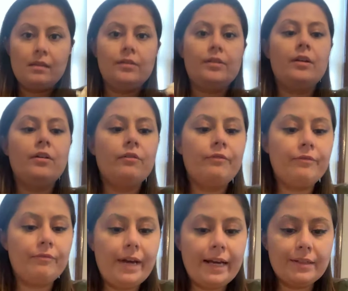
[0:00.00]
So
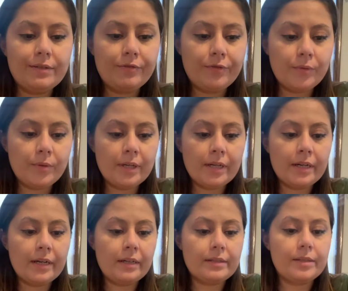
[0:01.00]
as
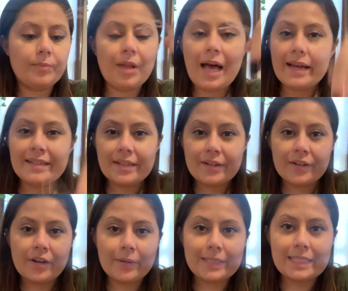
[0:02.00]
for supplies that you're
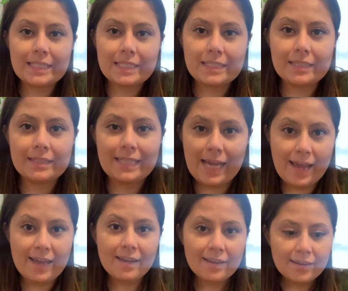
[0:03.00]
going to need
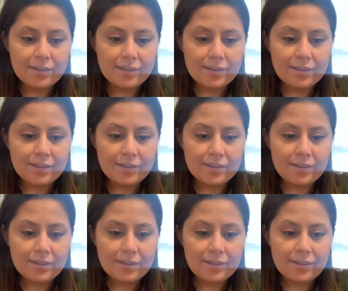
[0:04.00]
today,